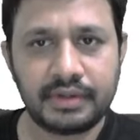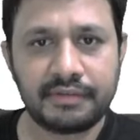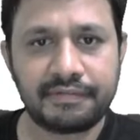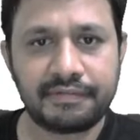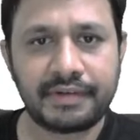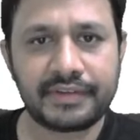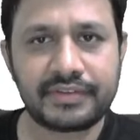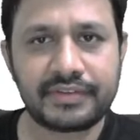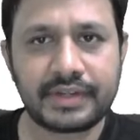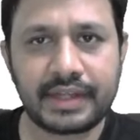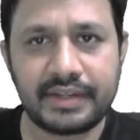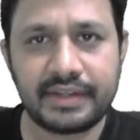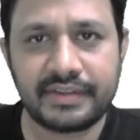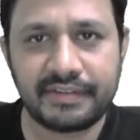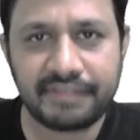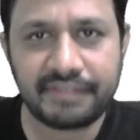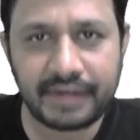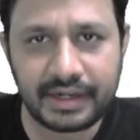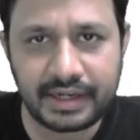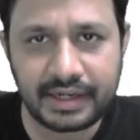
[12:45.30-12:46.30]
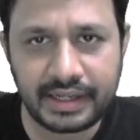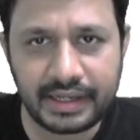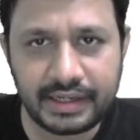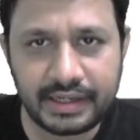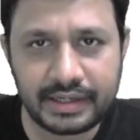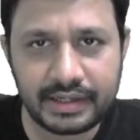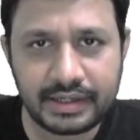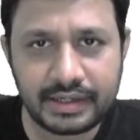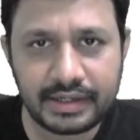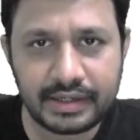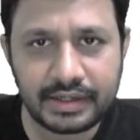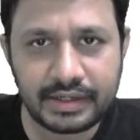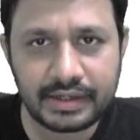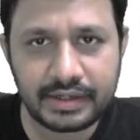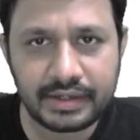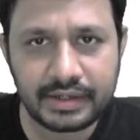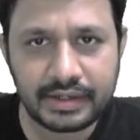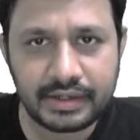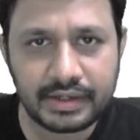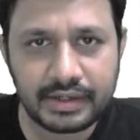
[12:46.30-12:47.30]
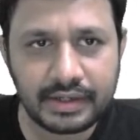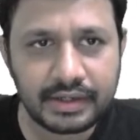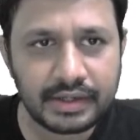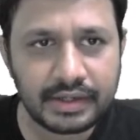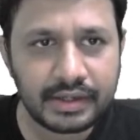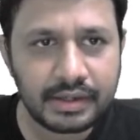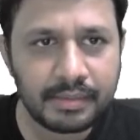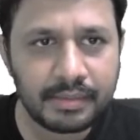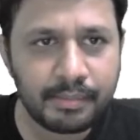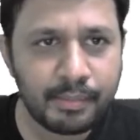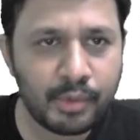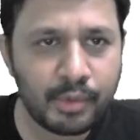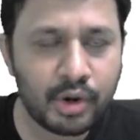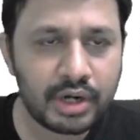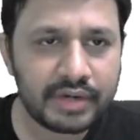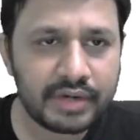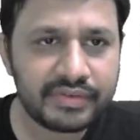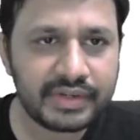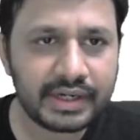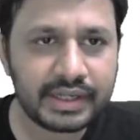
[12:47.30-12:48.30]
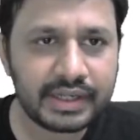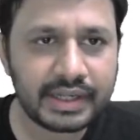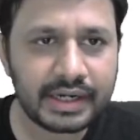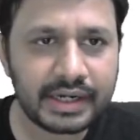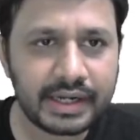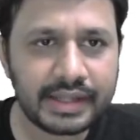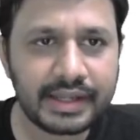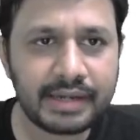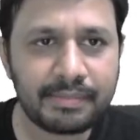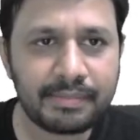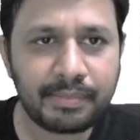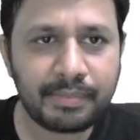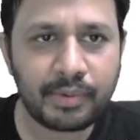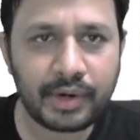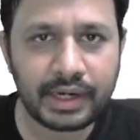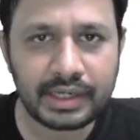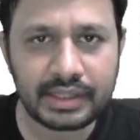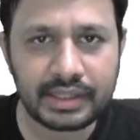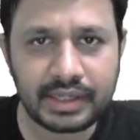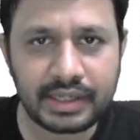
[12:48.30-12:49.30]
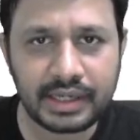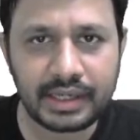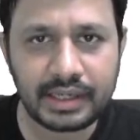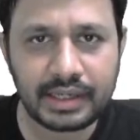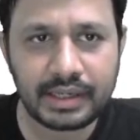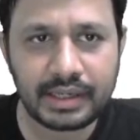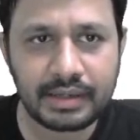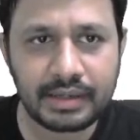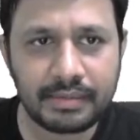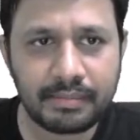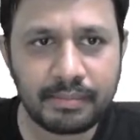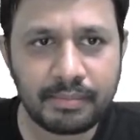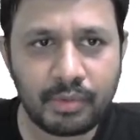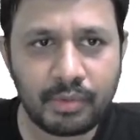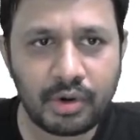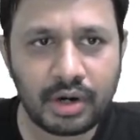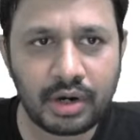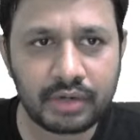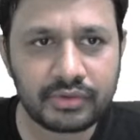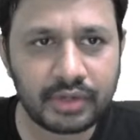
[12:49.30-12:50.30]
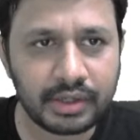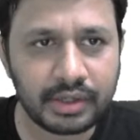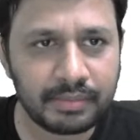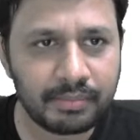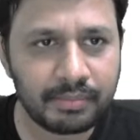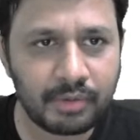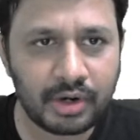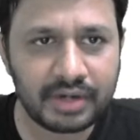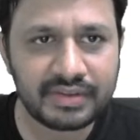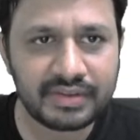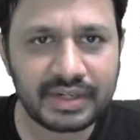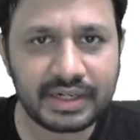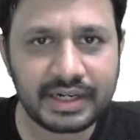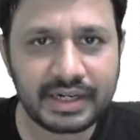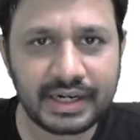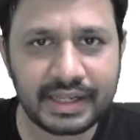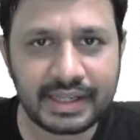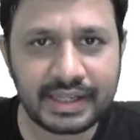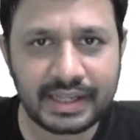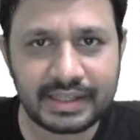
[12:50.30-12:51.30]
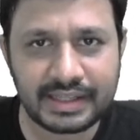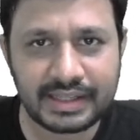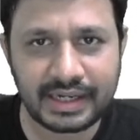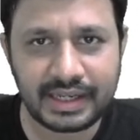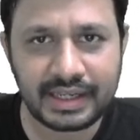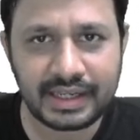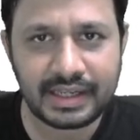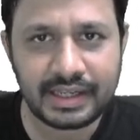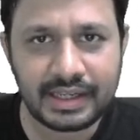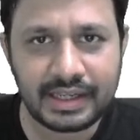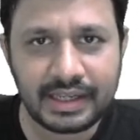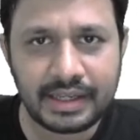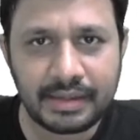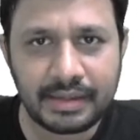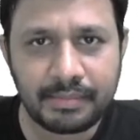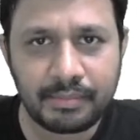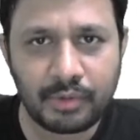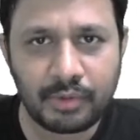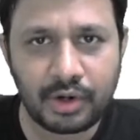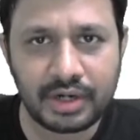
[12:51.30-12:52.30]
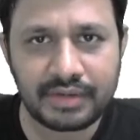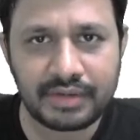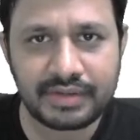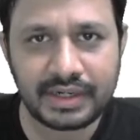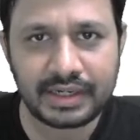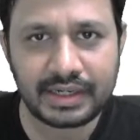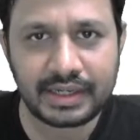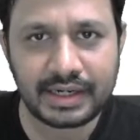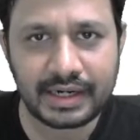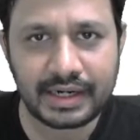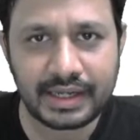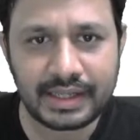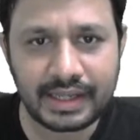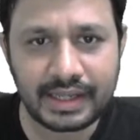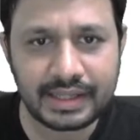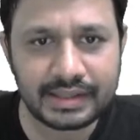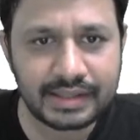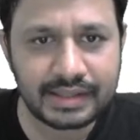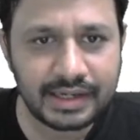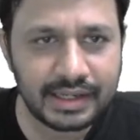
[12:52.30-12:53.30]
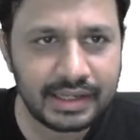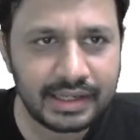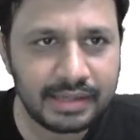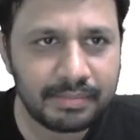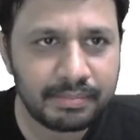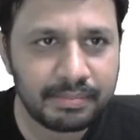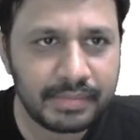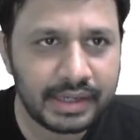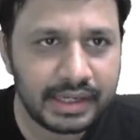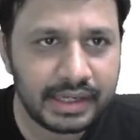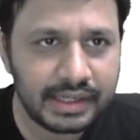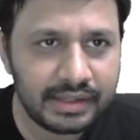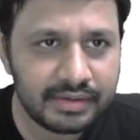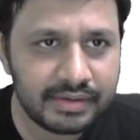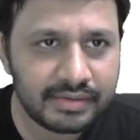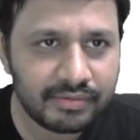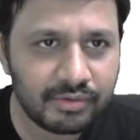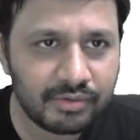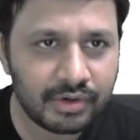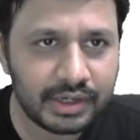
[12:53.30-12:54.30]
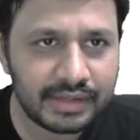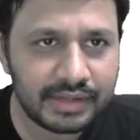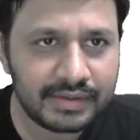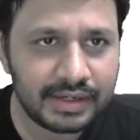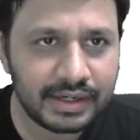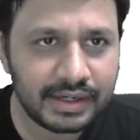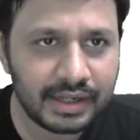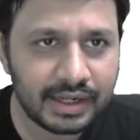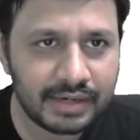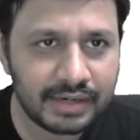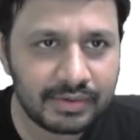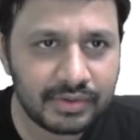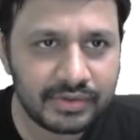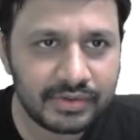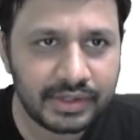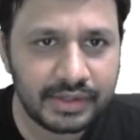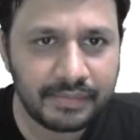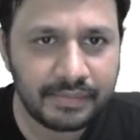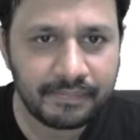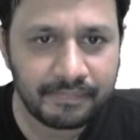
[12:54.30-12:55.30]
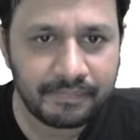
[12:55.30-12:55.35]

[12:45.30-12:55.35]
First case, if I take mod Z greater than 0.3, mod Z greater than 3. Mod Z greater than 3 means what is that ROC?